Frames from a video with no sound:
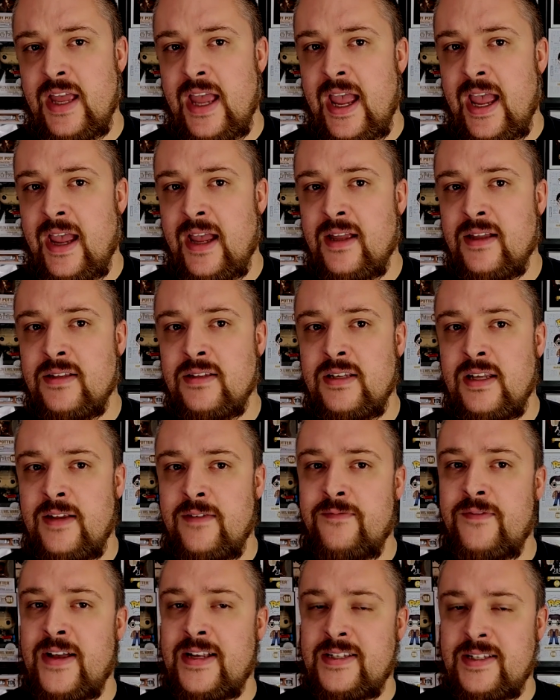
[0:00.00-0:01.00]
and
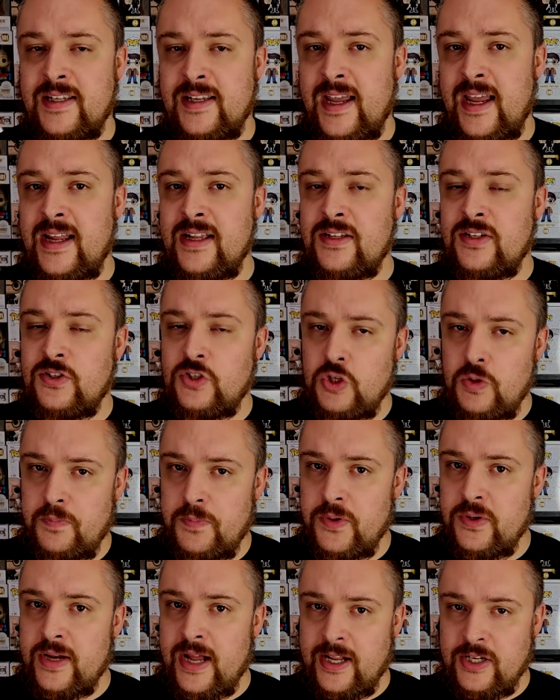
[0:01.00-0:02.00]
investigate
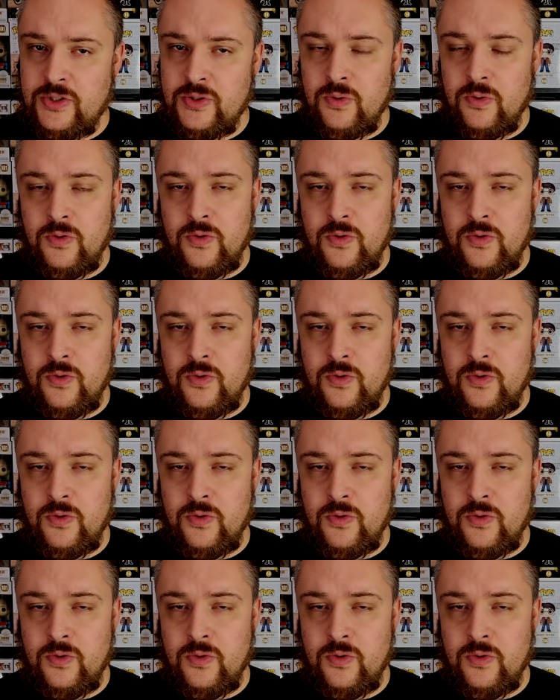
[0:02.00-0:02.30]
supernatural